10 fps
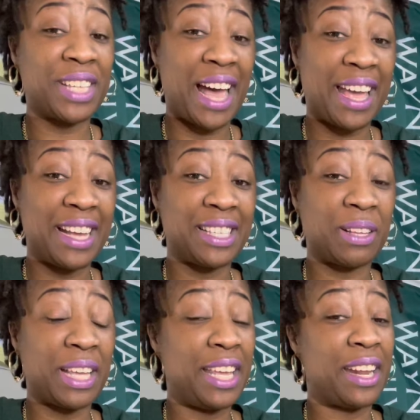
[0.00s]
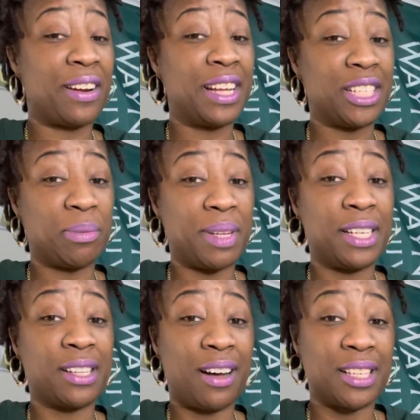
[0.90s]
Tyus, and her husband
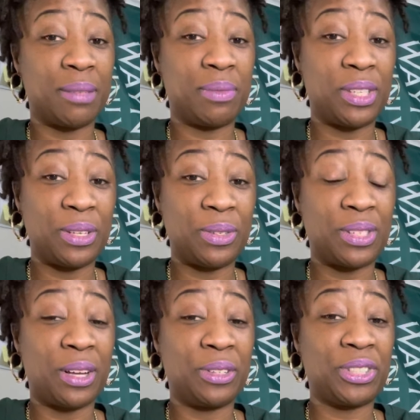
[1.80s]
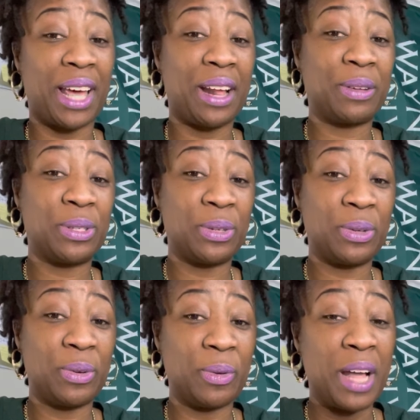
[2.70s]
is awesome too. So shout out
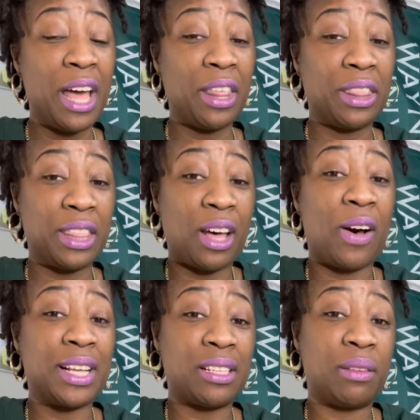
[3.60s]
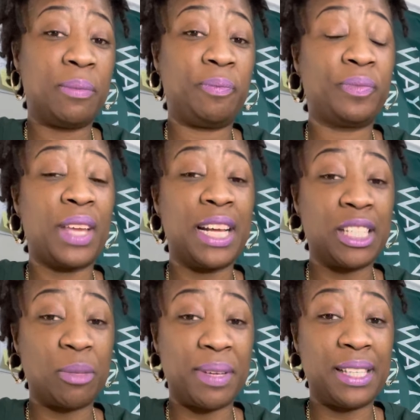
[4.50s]
to the awesome
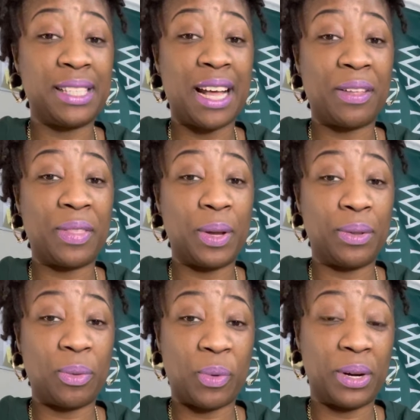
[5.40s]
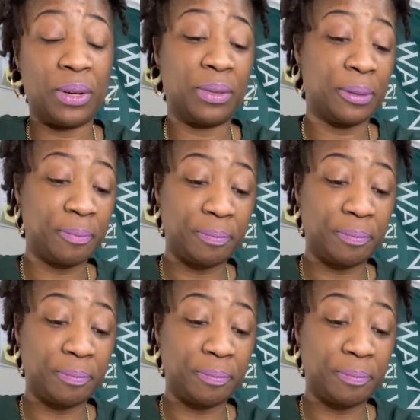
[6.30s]
husbands out there in the world.